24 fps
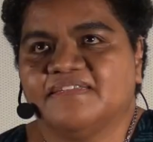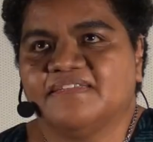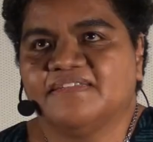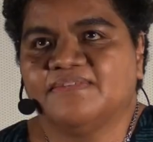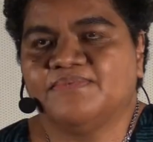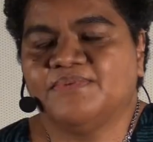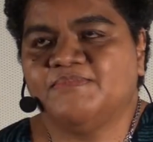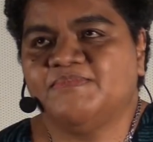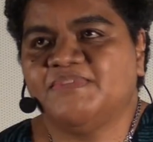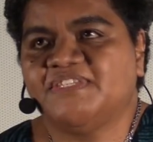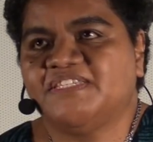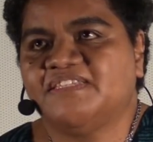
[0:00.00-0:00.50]

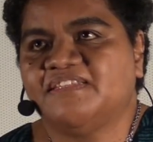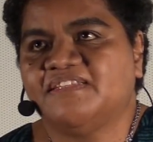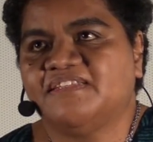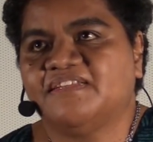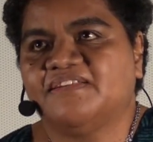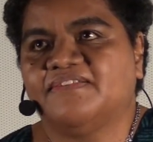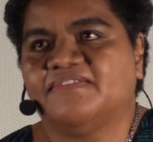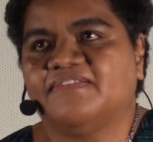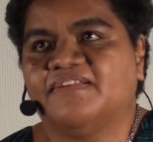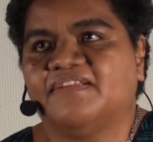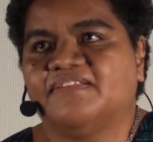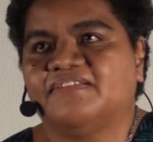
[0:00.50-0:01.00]
we'd be
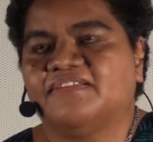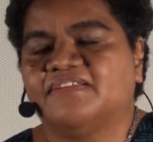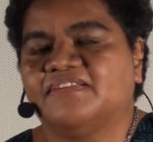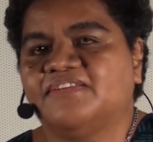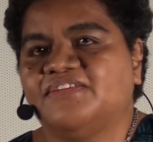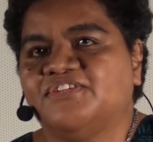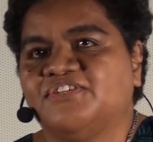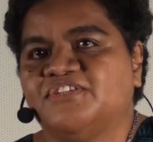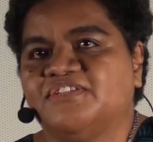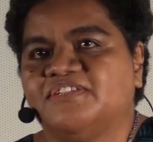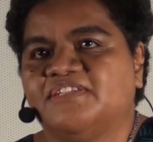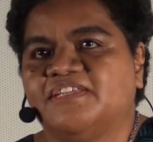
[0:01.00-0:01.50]
sitting around the
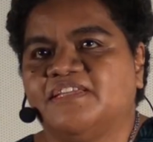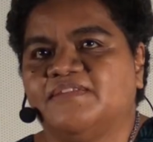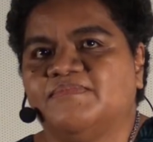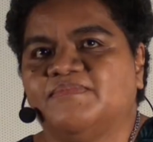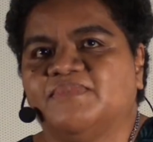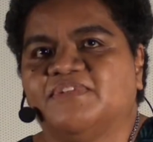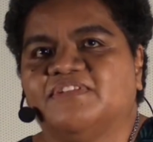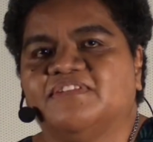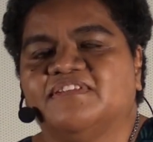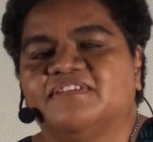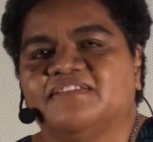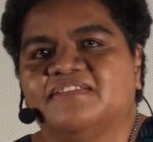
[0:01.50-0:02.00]
kitchen
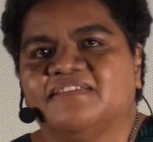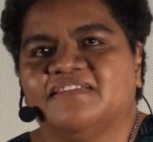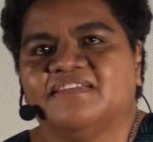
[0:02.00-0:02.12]
table,